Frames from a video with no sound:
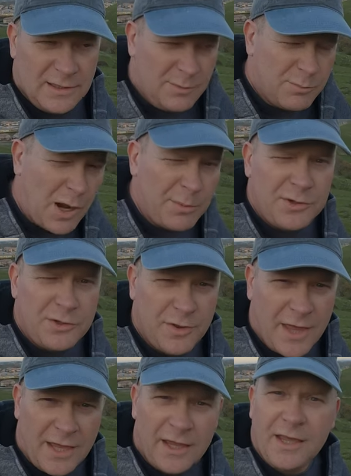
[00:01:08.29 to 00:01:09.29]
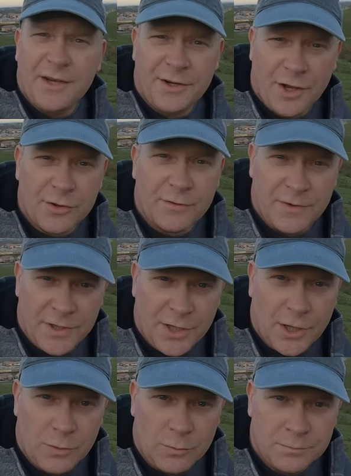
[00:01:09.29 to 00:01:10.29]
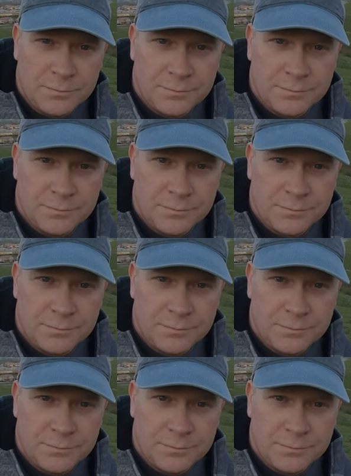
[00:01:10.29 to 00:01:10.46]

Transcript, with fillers: I'll probably do that in another video.